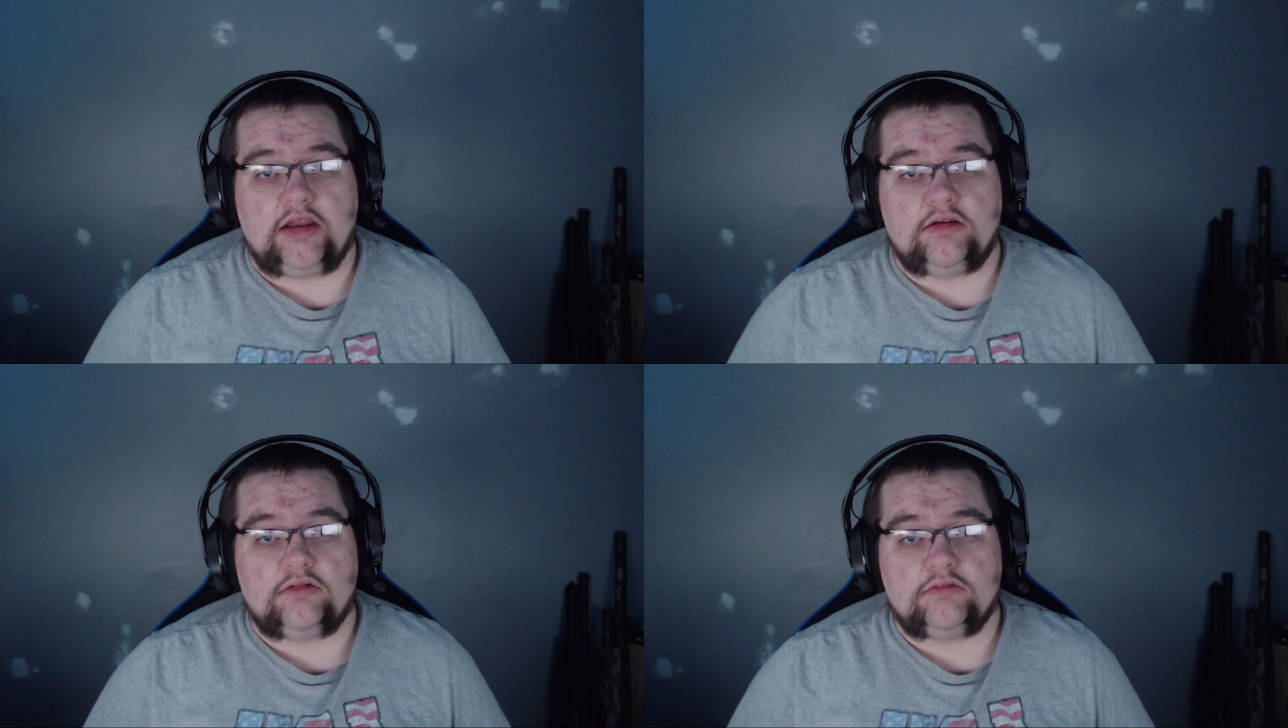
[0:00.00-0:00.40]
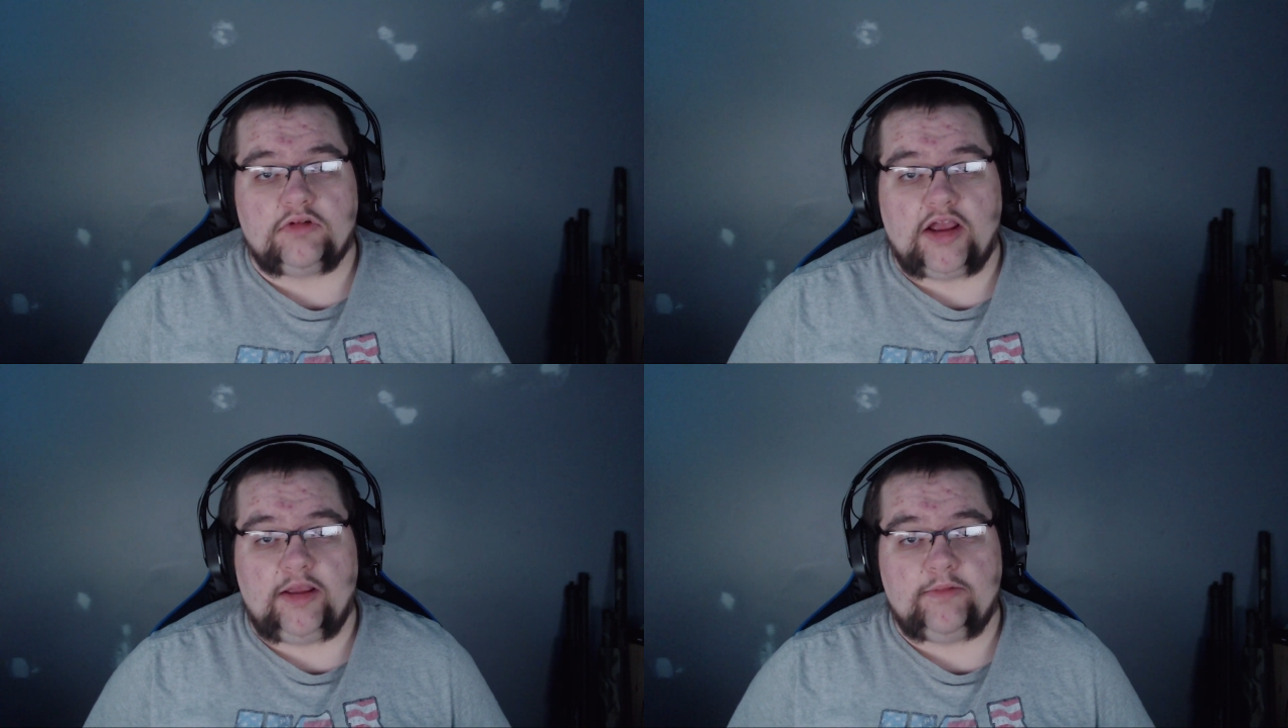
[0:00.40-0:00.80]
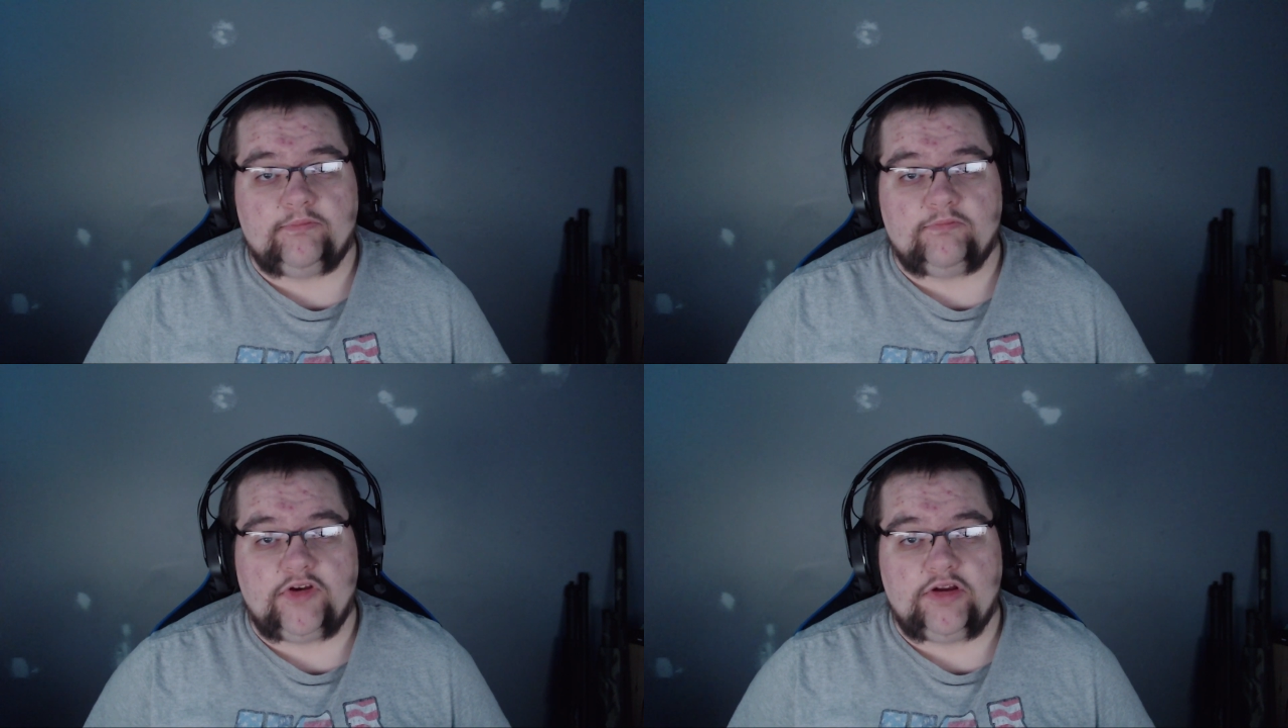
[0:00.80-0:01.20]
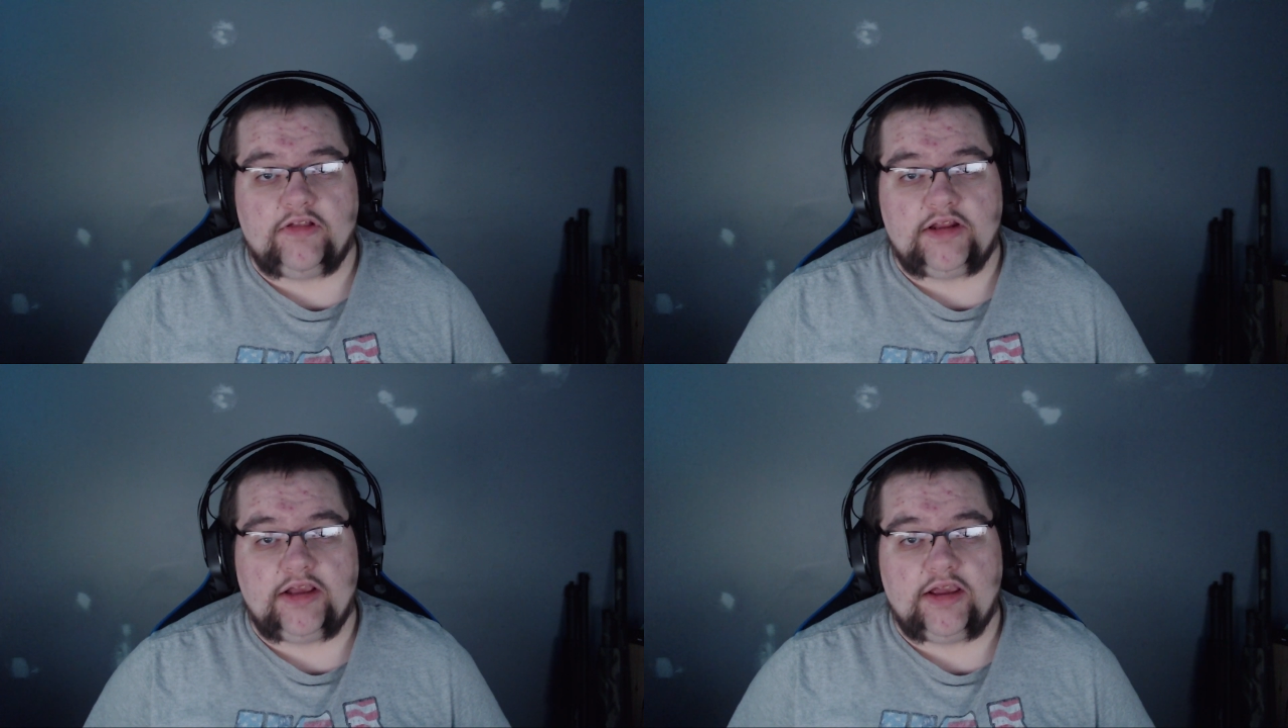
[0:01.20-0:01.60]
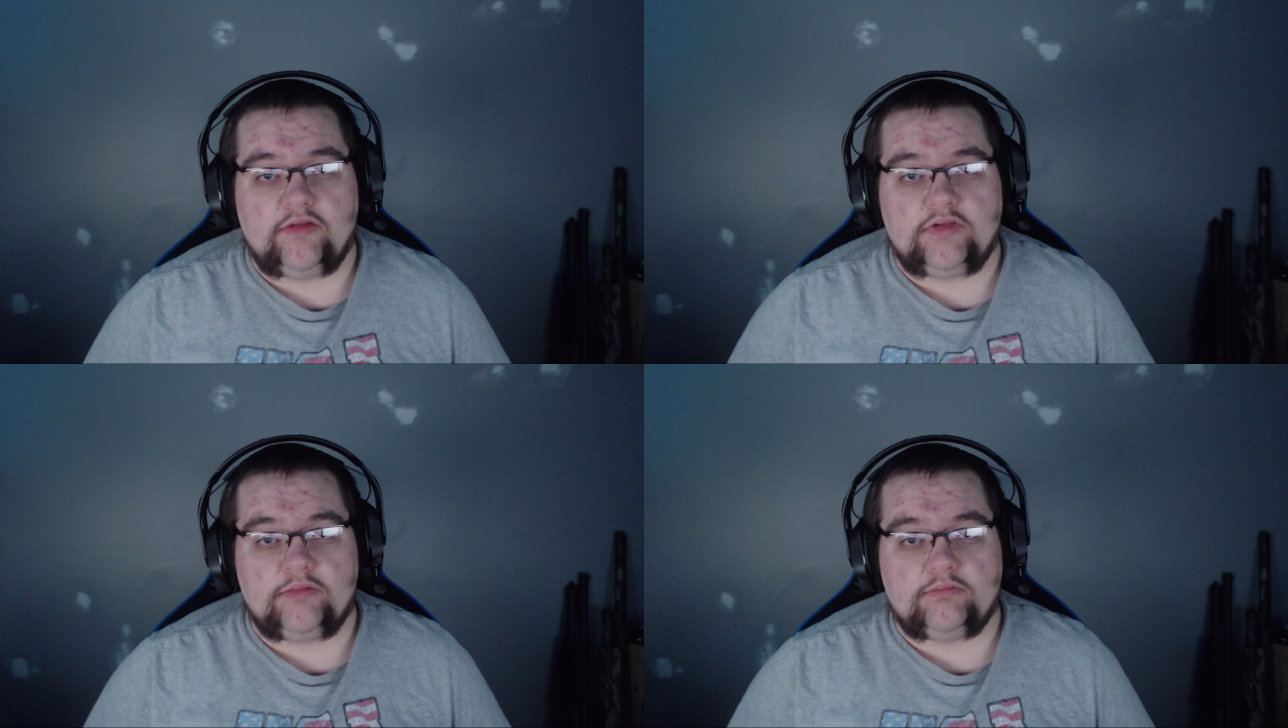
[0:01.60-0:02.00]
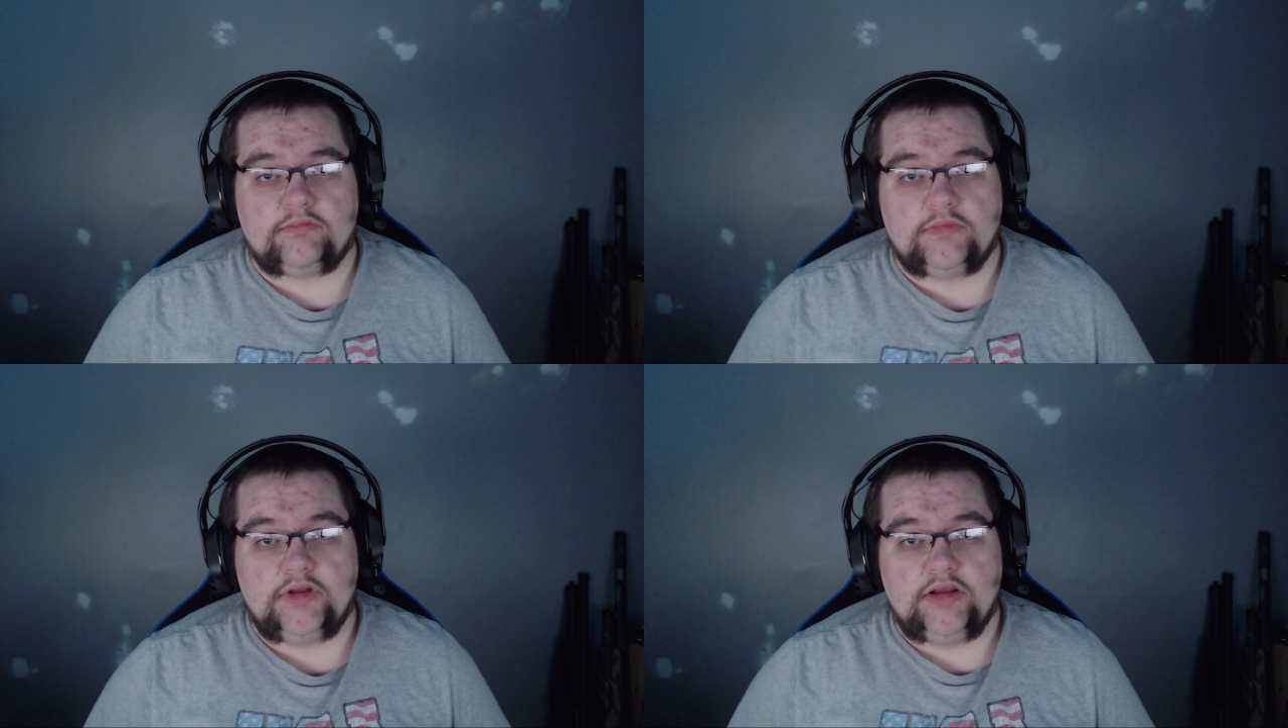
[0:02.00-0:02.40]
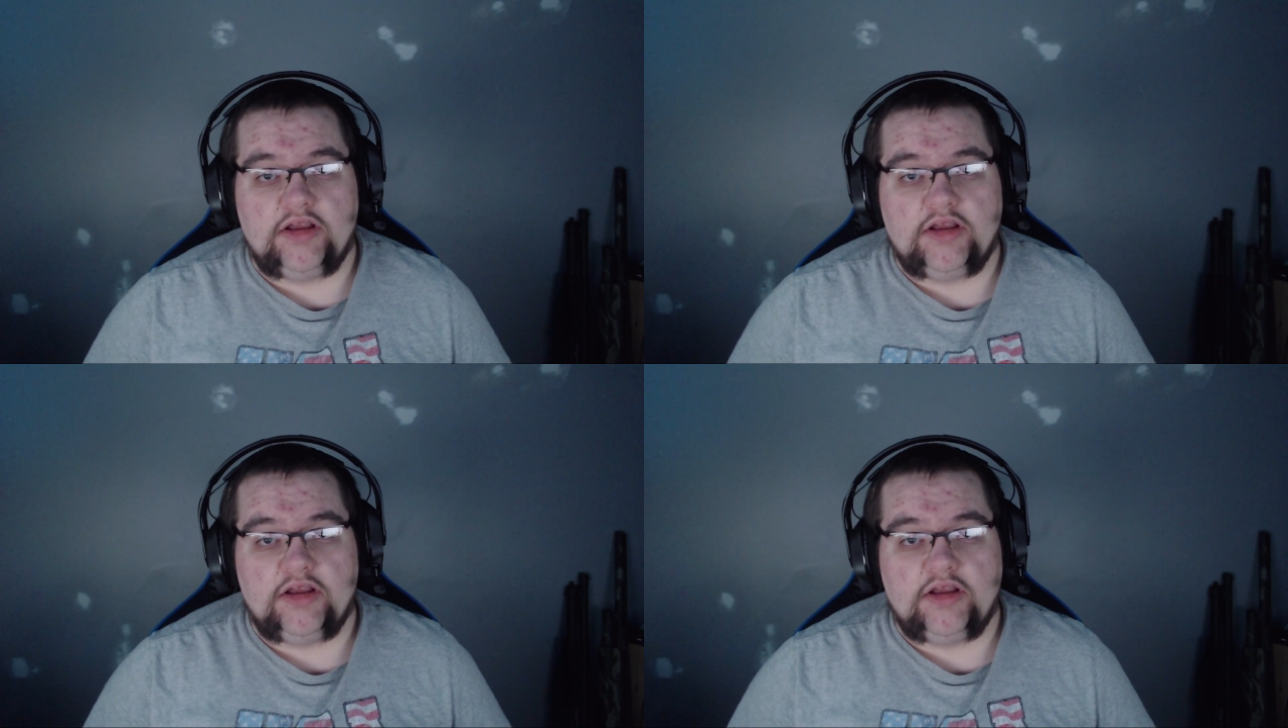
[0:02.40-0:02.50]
and I'm very glad to have him